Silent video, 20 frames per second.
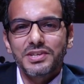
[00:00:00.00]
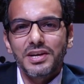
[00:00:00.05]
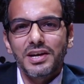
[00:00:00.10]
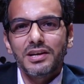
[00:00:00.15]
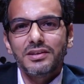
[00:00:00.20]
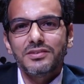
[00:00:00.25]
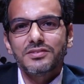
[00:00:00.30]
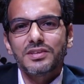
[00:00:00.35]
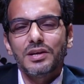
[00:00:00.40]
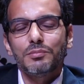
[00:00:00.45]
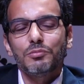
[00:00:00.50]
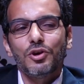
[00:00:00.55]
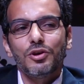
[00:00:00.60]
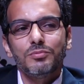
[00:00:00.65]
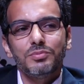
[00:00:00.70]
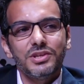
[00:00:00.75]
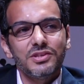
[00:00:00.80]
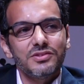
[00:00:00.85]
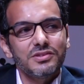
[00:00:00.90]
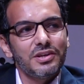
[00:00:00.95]
which are
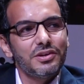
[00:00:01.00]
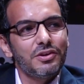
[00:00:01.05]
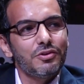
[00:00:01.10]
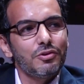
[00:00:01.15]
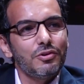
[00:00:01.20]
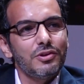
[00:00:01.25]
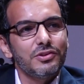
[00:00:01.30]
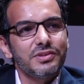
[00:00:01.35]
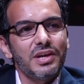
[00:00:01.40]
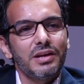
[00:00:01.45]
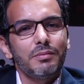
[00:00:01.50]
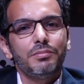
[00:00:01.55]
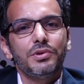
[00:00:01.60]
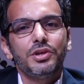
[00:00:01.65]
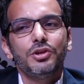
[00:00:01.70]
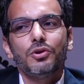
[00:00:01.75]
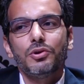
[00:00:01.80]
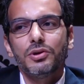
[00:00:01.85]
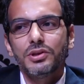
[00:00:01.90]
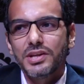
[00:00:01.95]
some of these
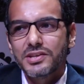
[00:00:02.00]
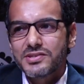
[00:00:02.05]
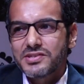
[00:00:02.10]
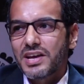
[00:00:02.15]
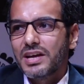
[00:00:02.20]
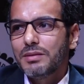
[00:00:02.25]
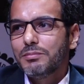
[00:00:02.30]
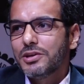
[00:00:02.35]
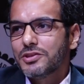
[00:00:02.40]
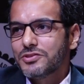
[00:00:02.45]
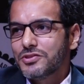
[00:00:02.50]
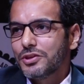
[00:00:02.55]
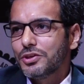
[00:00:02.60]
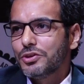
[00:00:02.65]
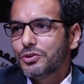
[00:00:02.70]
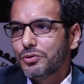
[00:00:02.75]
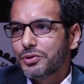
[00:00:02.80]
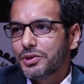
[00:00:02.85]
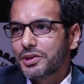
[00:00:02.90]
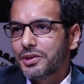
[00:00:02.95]
controls are beyond the
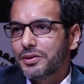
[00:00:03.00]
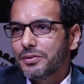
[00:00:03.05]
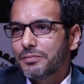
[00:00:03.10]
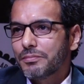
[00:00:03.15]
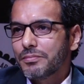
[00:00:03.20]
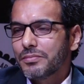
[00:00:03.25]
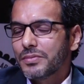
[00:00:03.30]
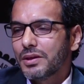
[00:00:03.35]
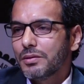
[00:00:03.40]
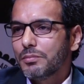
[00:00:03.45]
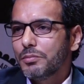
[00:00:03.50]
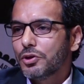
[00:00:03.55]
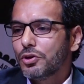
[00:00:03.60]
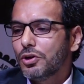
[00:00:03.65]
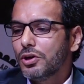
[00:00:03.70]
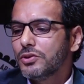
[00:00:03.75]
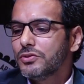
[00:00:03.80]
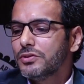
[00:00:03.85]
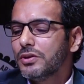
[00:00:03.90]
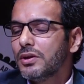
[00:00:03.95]
cybersecurity.
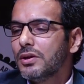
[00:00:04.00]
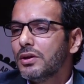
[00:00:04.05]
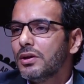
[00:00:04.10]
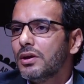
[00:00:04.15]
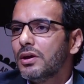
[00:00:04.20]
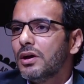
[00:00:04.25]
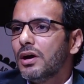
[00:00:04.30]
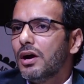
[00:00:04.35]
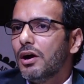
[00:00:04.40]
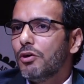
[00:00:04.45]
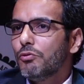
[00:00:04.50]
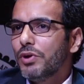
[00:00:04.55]
Because